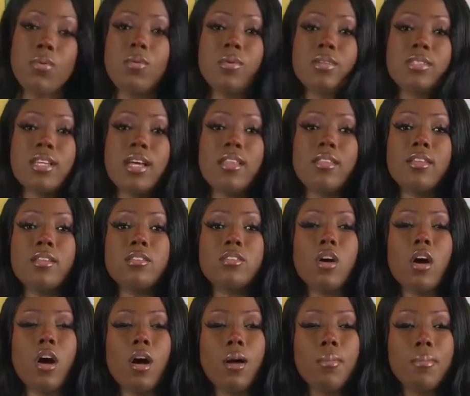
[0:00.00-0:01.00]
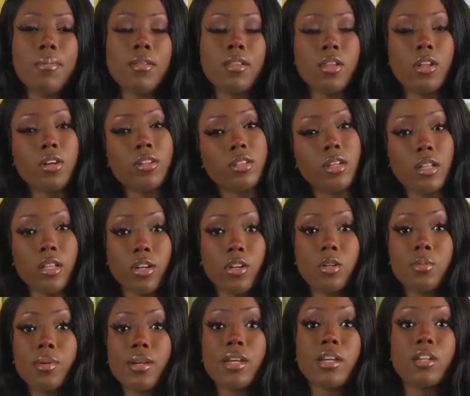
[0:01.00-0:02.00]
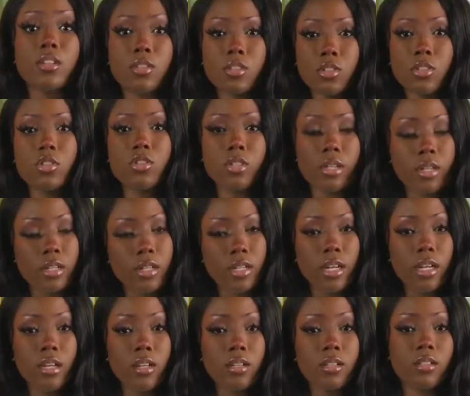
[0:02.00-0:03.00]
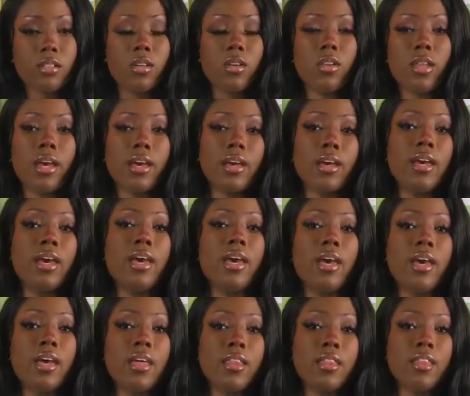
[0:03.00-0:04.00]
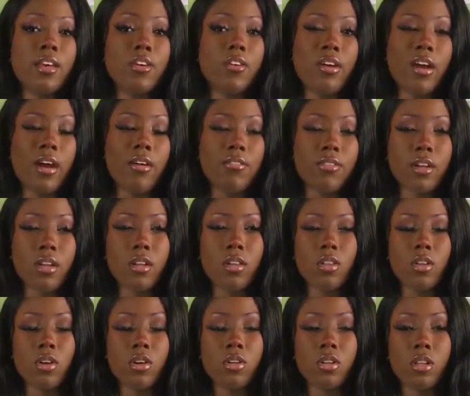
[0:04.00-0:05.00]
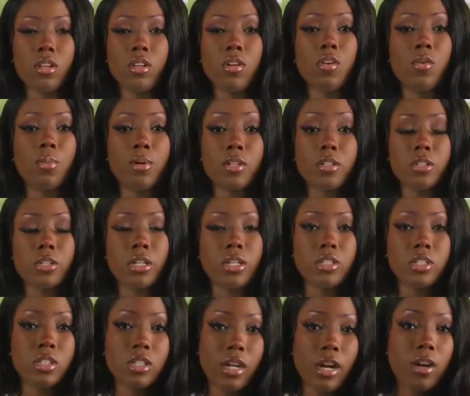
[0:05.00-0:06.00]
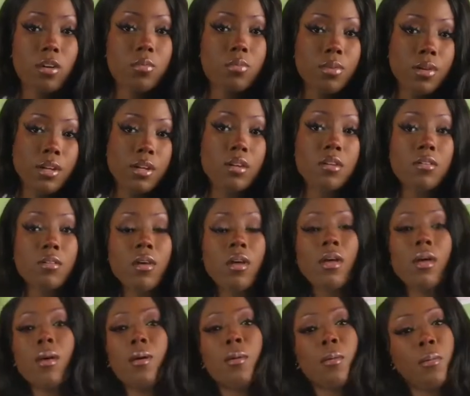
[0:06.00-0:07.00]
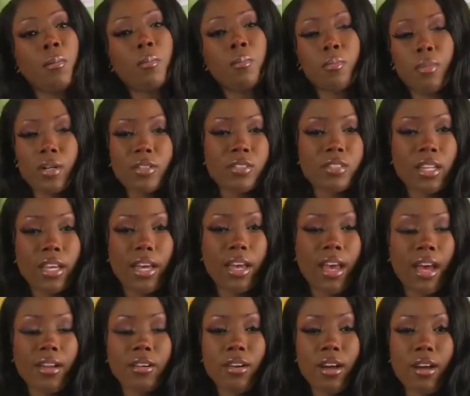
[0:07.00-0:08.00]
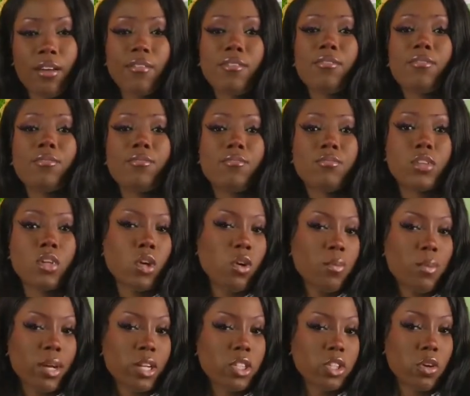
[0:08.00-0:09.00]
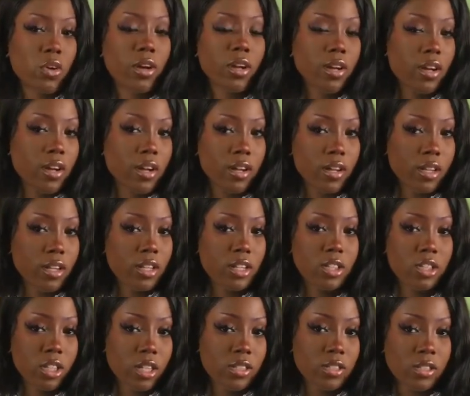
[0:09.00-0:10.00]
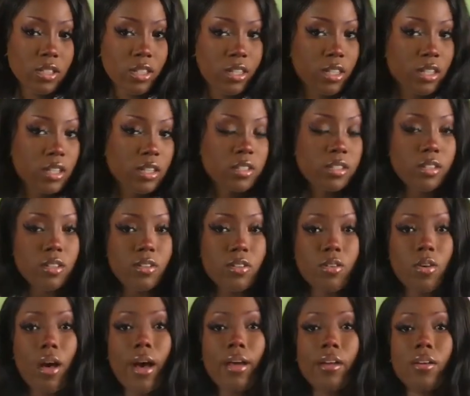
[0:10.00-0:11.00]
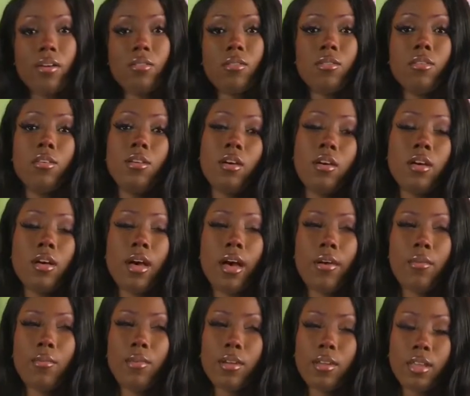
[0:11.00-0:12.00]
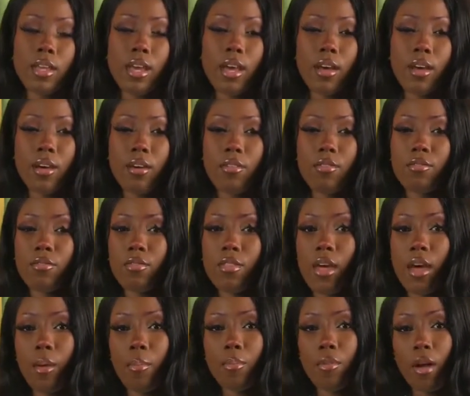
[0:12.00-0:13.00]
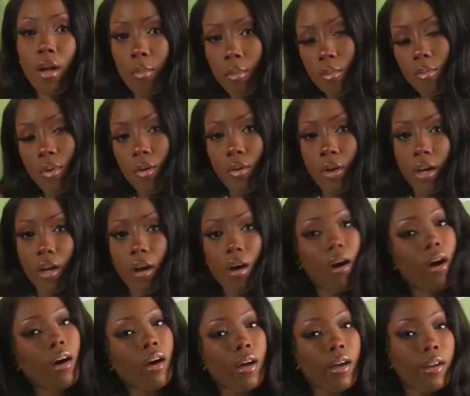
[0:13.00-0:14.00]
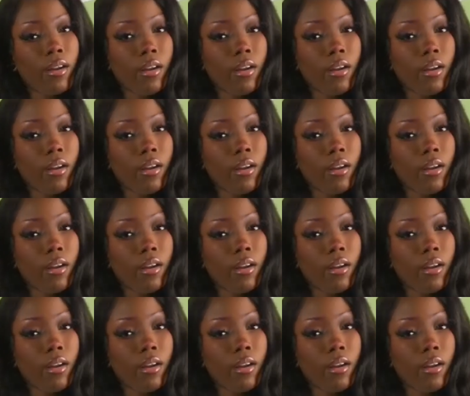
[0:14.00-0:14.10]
that the top looked a little bit constricting, so like the graphic looked a little bit stretched out, but personally I don't have too much going on in the chest area, so I don't really have that problem going on.